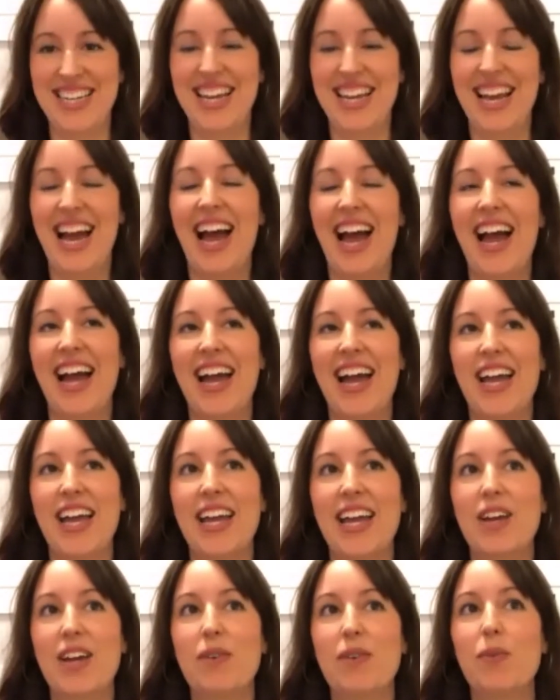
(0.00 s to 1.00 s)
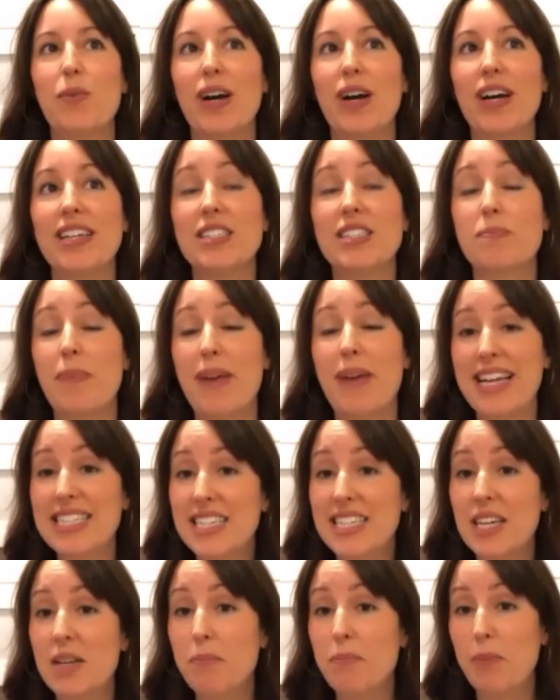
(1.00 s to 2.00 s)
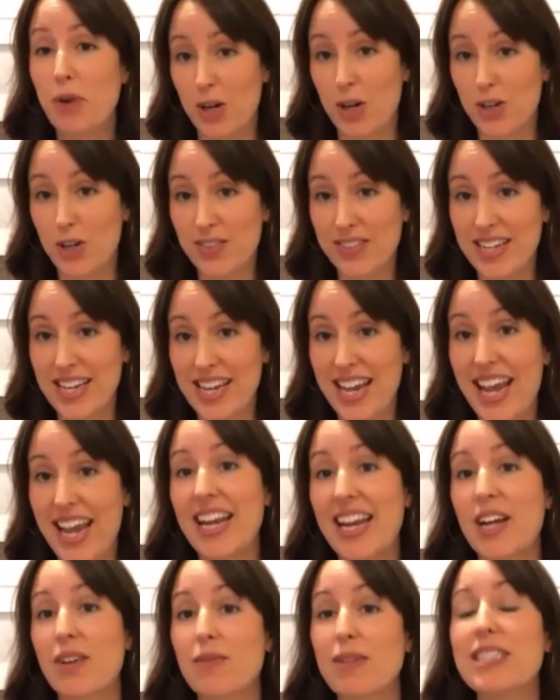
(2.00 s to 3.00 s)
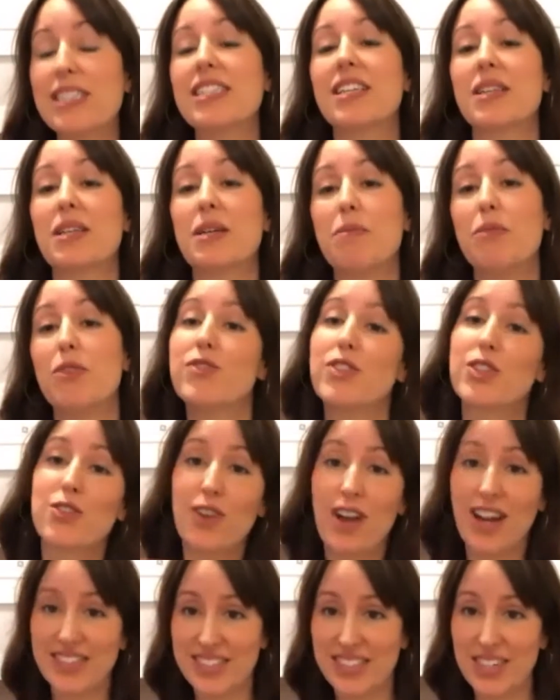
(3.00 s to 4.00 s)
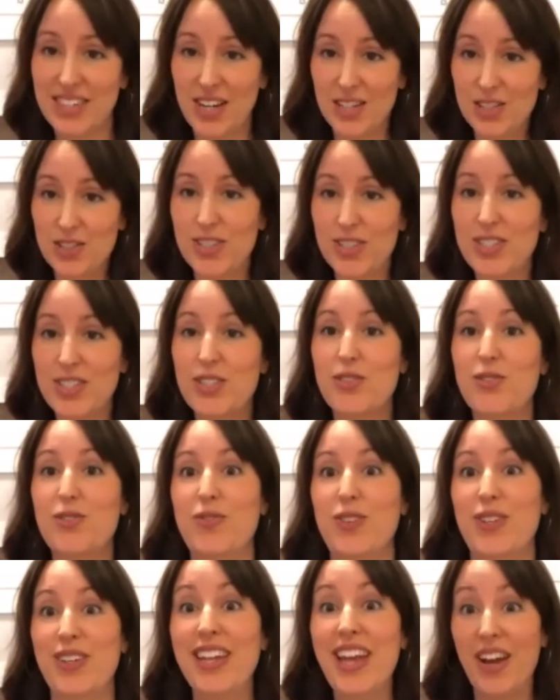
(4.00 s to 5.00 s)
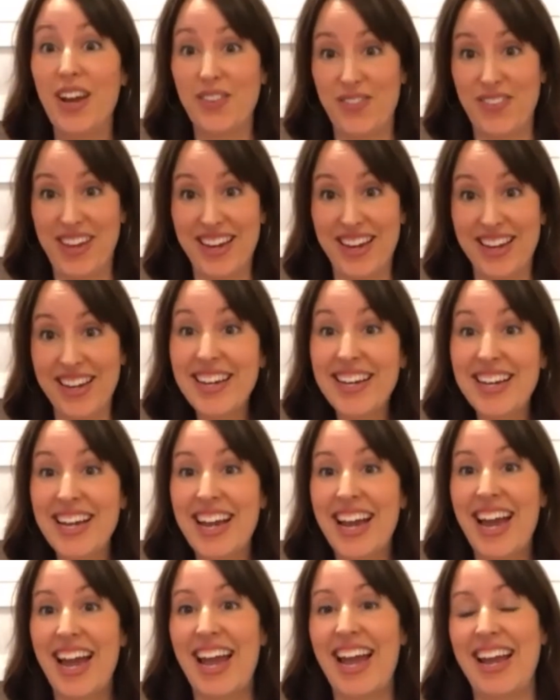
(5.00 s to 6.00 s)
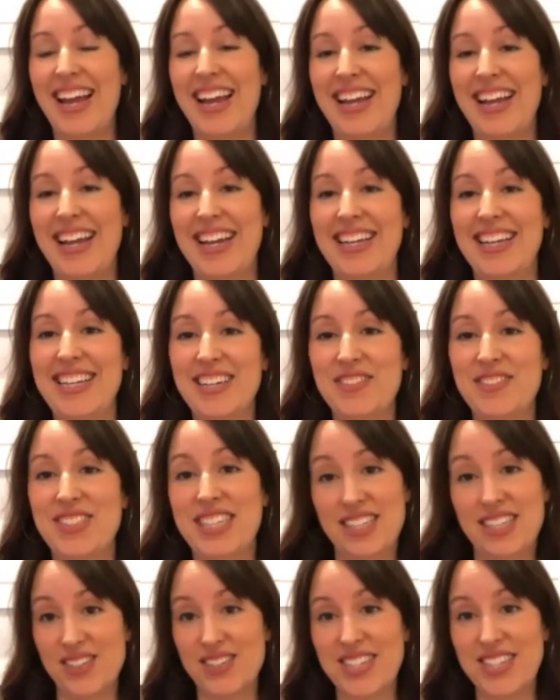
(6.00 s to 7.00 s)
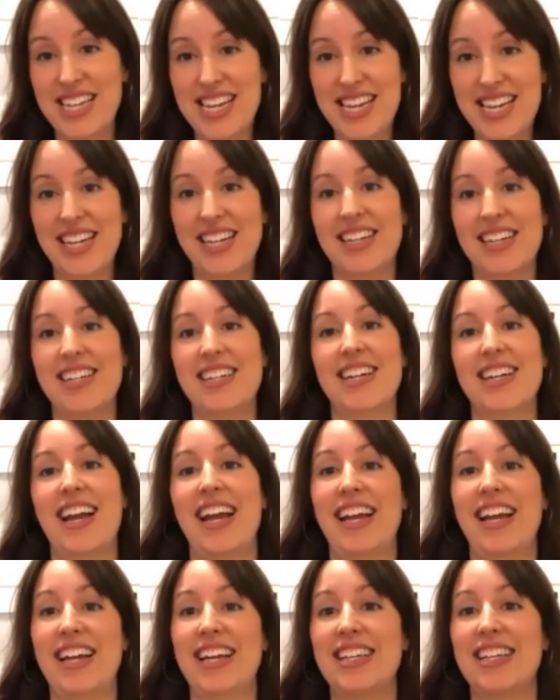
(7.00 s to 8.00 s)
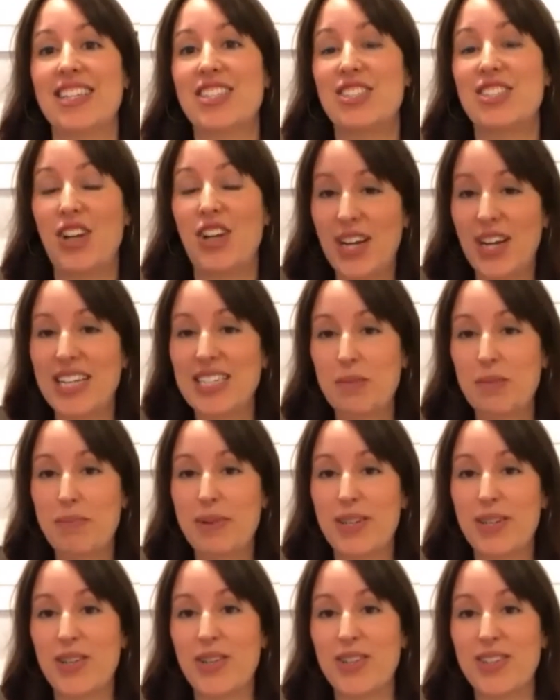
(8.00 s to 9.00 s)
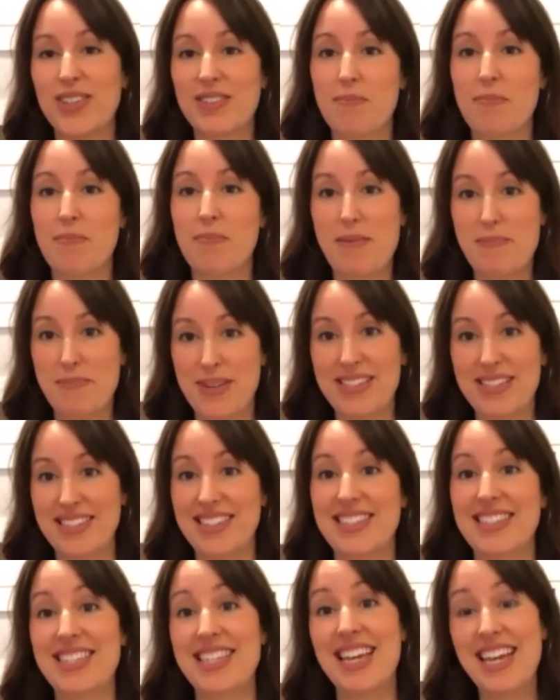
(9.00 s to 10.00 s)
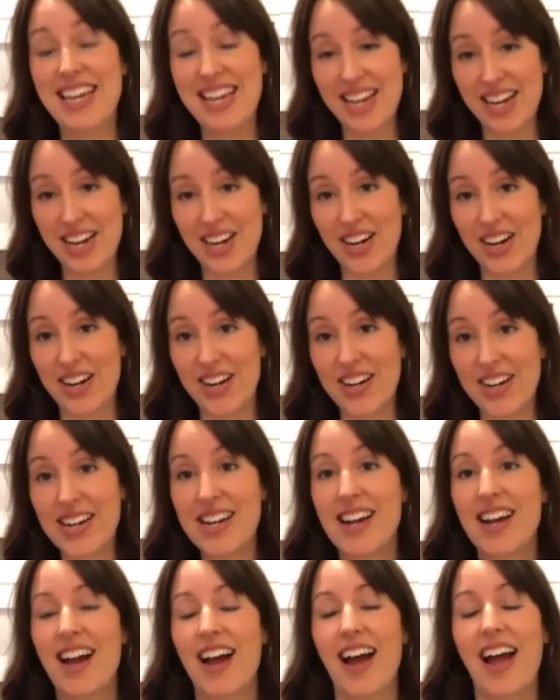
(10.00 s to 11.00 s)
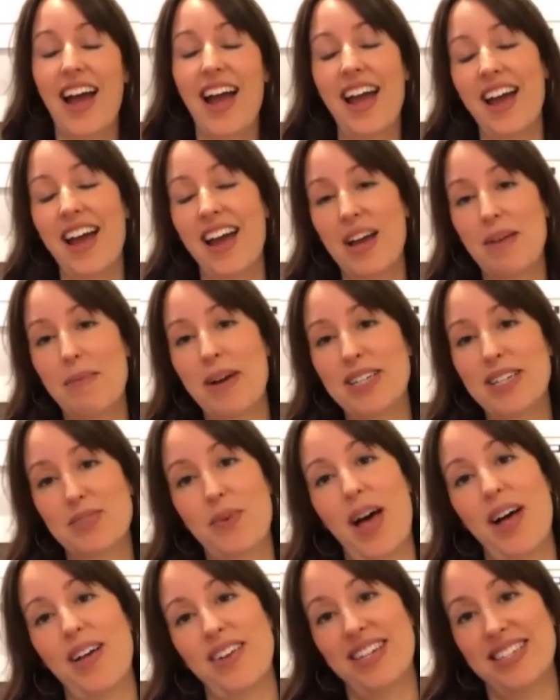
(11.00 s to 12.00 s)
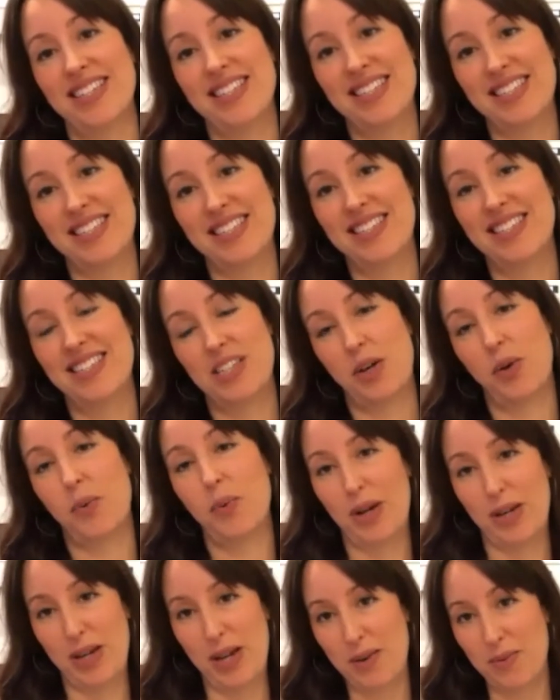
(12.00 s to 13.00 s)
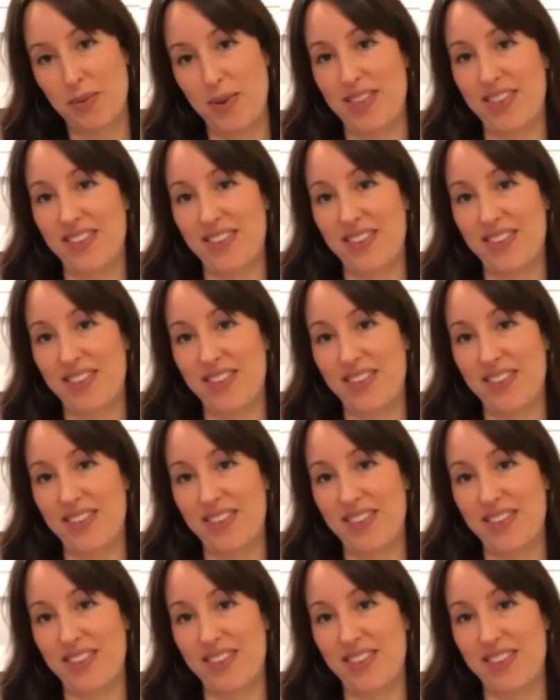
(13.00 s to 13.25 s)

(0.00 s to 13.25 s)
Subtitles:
I was based in Berkeley and I recently moved across the country to Philadelphia and have settled here and starting to build my business here, and as well as still working with